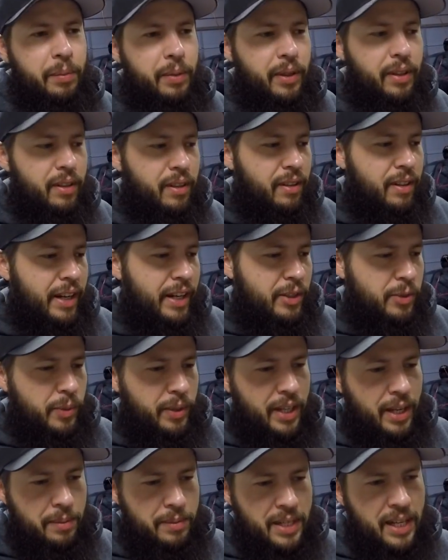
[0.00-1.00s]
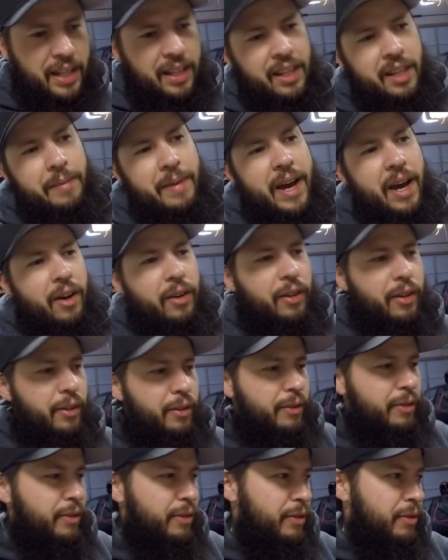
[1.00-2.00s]
but as we kept taking them out
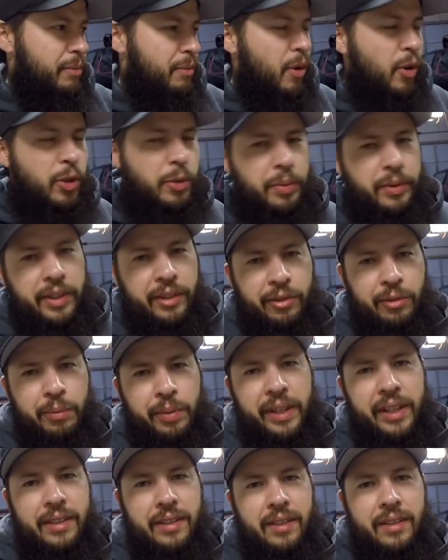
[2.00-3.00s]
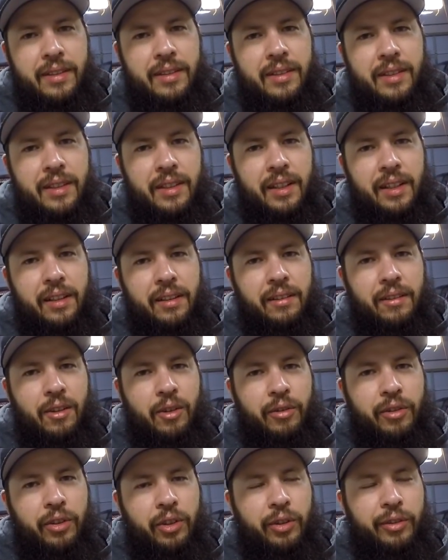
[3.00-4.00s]
of multiple different places and
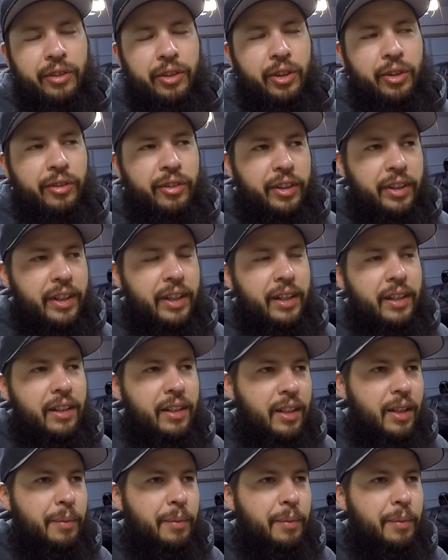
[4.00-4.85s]
over and over and over again,